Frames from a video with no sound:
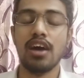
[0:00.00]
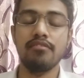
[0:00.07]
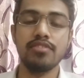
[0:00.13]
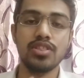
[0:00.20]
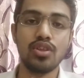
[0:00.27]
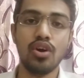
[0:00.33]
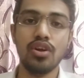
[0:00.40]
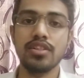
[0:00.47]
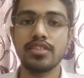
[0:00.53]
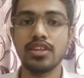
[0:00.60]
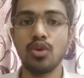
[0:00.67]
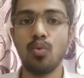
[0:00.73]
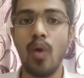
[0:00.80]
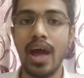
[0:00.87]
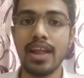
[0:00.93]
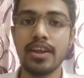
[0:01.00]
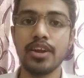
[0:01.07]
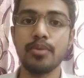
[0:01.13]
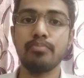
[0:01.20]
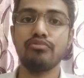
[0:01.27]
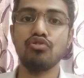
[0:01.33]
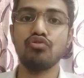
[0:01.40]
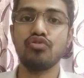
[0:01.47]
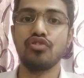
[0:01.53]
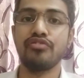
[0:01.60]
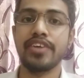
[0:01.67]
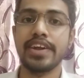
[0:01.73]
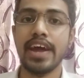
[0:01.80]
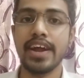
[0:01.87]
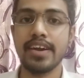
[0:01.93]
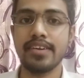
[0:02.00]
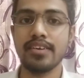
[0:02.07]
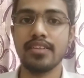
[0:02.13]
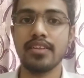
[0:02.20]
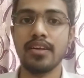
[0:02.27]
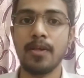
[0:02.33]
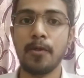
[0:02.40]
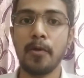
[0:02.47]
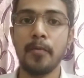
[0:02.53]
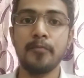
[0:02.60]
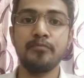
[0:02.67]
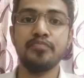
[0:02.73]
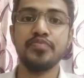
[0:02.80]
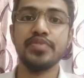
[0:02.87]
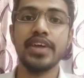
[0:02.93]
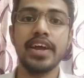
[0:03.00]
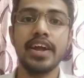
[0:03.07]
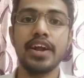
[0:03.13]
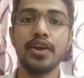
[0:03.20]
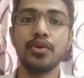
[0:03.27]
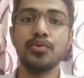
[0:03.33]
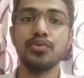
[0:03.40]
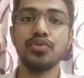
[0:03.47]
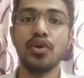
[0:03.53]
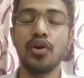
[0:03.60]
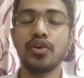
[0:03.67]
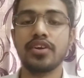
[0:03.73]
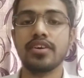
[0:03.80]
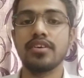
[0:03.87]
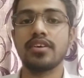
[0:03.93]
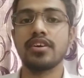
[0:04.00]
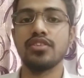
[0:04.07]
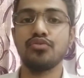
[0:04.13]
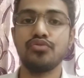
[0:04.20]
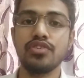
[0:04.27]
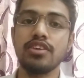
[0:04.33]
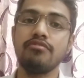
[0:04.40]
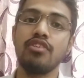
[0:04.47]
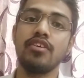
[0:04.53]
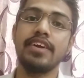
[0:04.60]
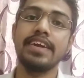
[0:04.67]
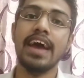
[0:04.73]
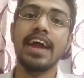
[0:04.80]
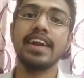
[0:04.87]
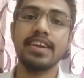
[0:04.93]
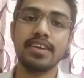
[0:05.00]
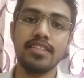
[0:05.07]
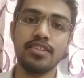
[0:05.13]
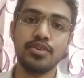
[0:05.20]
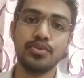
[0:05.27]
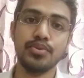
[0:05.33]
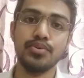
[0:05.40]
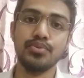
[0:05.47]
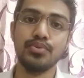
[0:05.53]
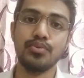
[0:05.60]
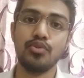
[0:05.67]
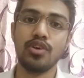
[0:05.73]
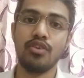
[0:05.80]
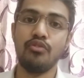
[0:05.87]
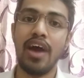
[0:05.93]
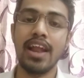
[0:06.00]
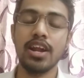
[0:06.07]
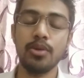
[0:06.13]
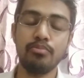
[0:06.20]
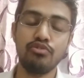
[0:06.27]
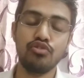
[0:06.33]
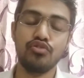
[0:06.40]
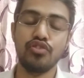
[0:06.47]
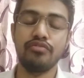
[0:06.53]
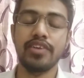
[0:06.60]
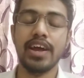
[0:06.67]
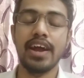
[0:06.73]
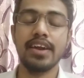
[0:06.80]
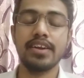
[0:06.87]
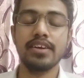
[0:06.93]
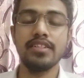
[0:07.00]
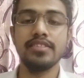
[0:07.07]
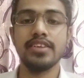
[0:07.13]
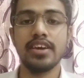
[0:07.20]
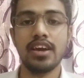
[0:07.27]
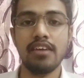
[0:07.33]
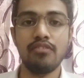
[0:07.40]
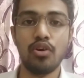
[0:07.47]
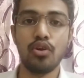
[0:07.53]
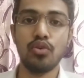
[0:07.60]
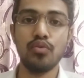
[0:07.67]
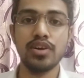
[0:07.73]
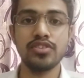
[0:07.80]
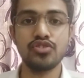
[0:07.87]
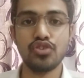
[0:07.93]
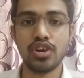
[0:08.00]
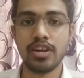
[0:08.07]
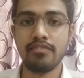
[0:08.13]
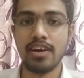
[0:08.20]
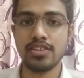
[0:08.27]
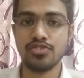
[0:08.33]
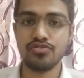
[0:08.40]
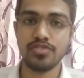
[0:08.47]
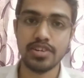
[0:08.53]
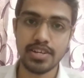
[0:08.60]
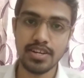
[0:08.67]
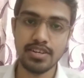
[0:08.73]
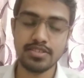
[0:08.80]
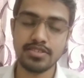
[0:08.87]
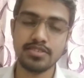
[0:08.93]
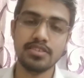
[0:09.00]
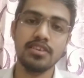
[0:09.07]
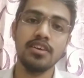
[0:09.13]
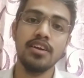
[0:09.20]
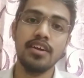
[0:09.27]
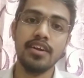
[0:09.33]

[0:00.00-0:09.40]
are not the valid proof of title. They do not confer title to you. Valid proof of title, they are always your transfer deeds,